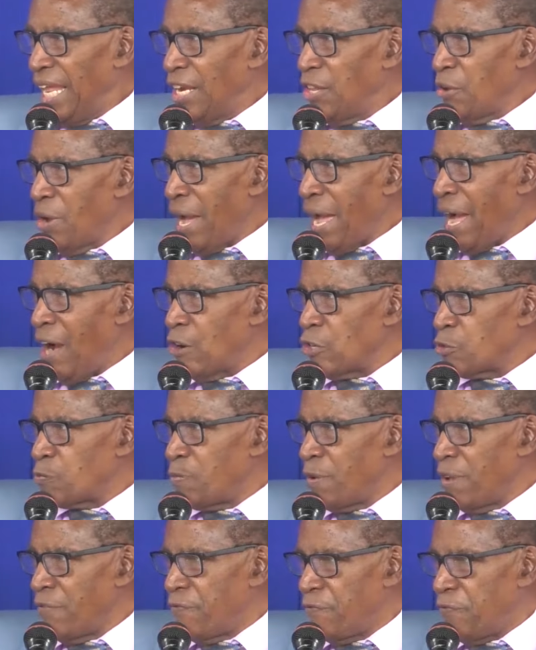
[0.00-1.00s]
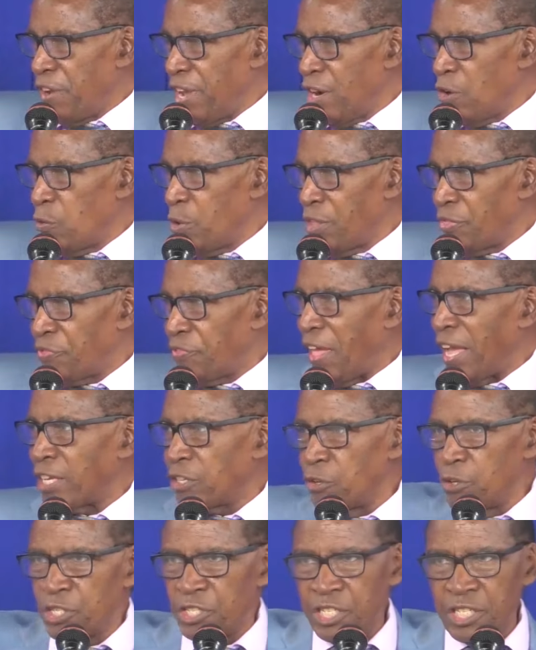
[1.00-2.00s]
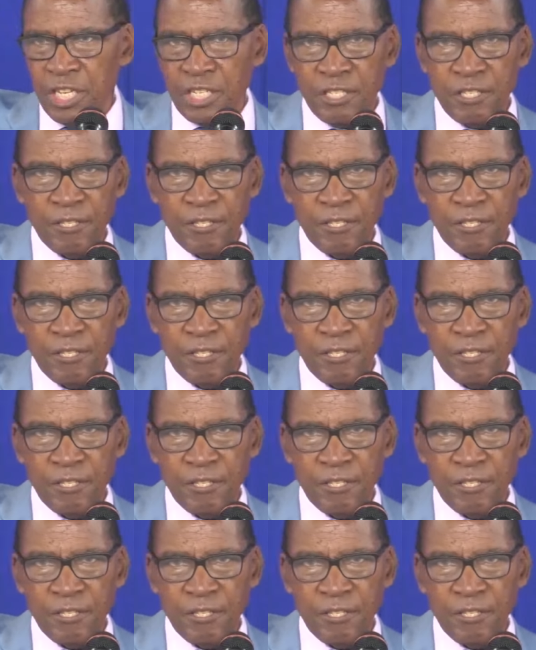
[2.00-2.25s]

Let your house be filled with thank you, Jesus.